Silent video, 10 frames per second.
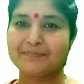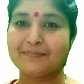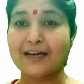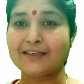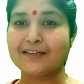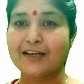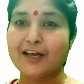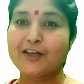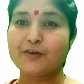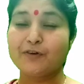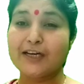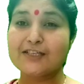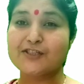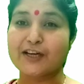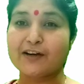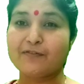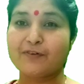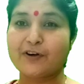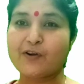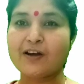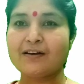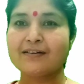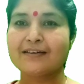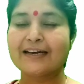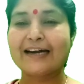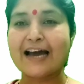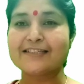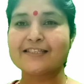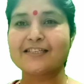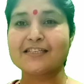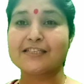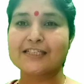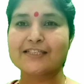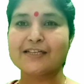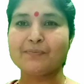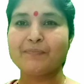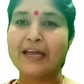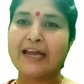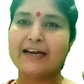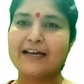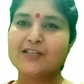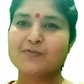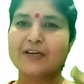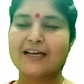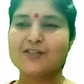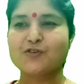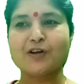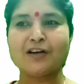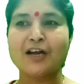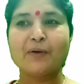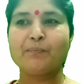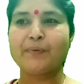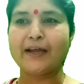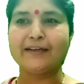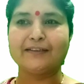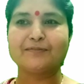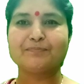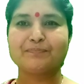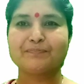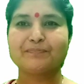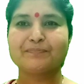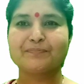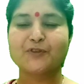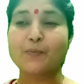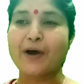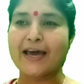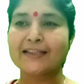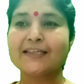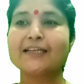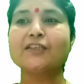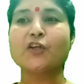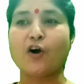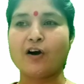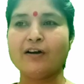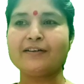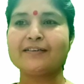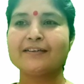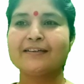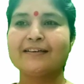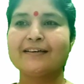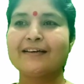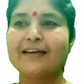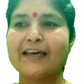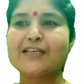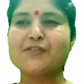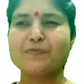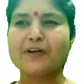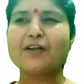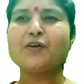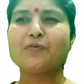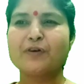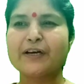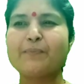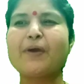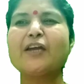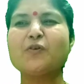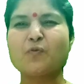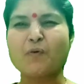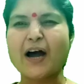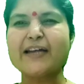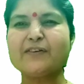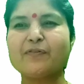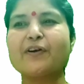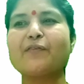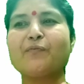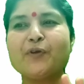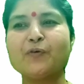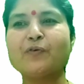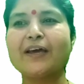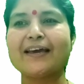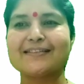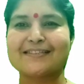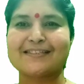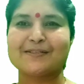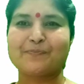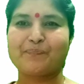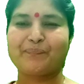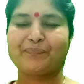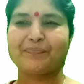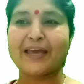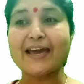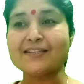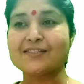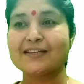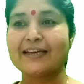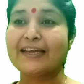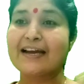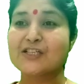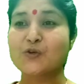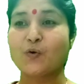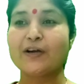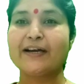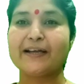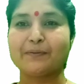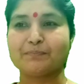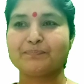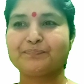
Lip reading: that you need checkup for your digestive system and as well as your brain. So Mahendra thought Iswaran would remain quiet for a few days, as he had scolded him.